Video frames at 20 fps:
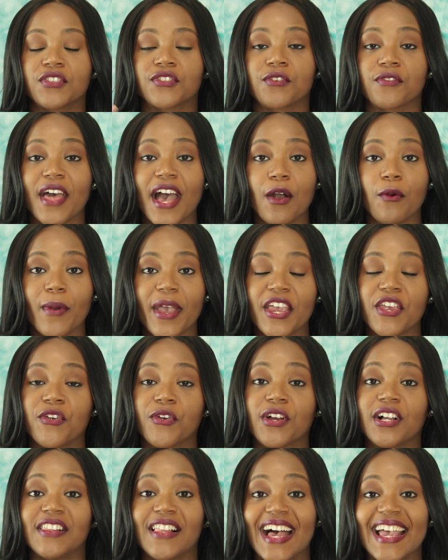So that way
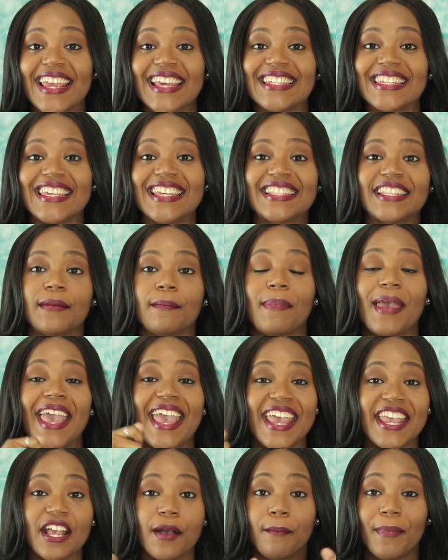your client isn't
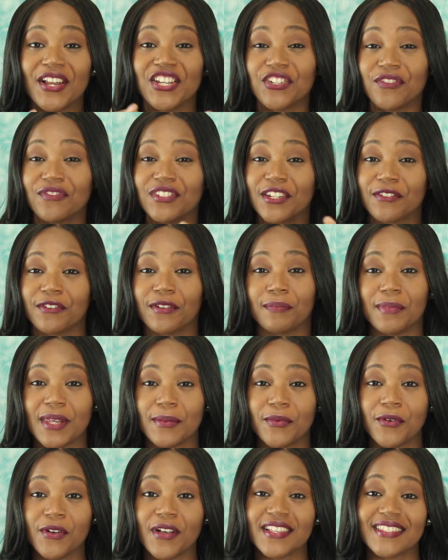paying a bunch of different
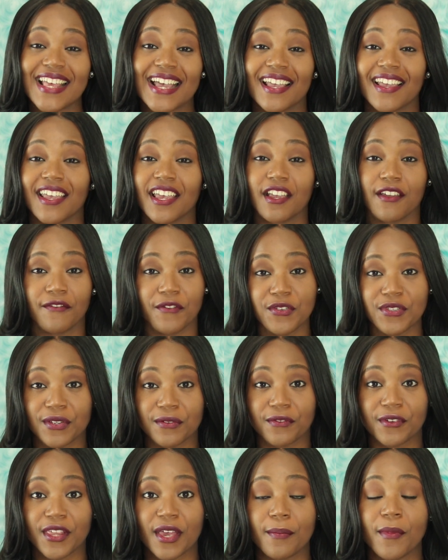people because that could get
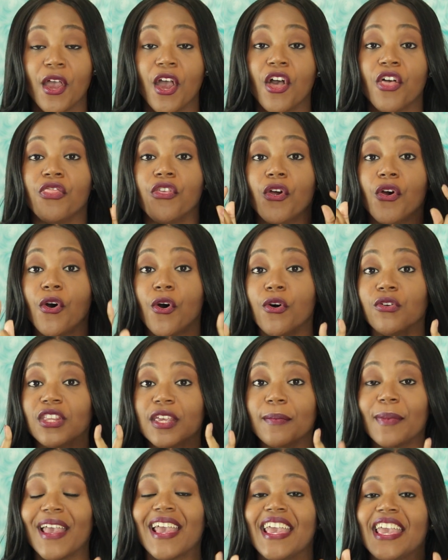confusing for them. They're
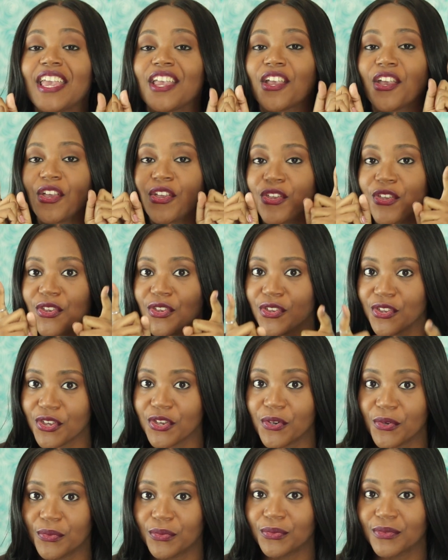only paying
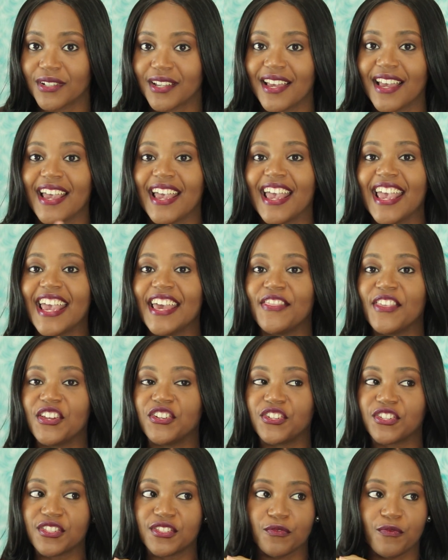you and
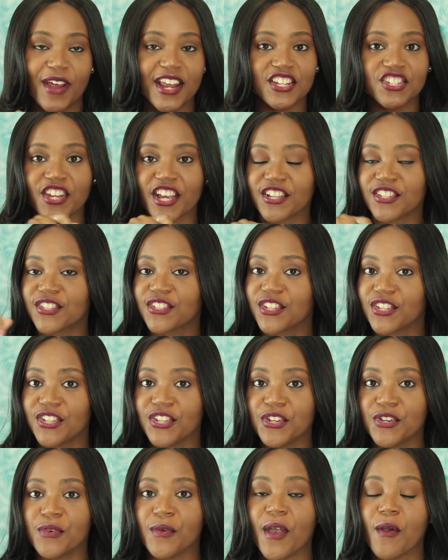they just write checks to
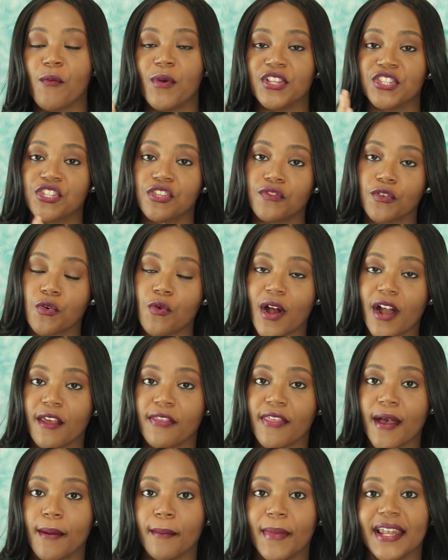you. And once you've
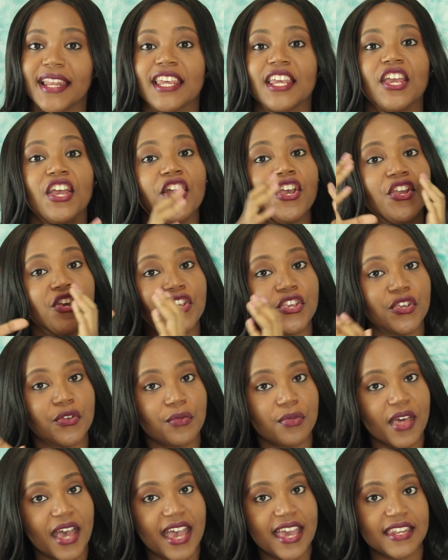acquired that money,
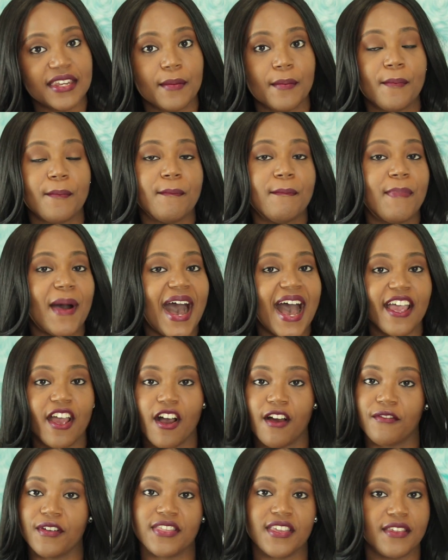you then
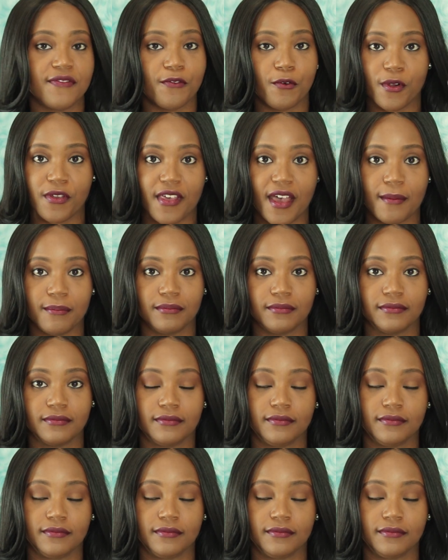buy everything for them.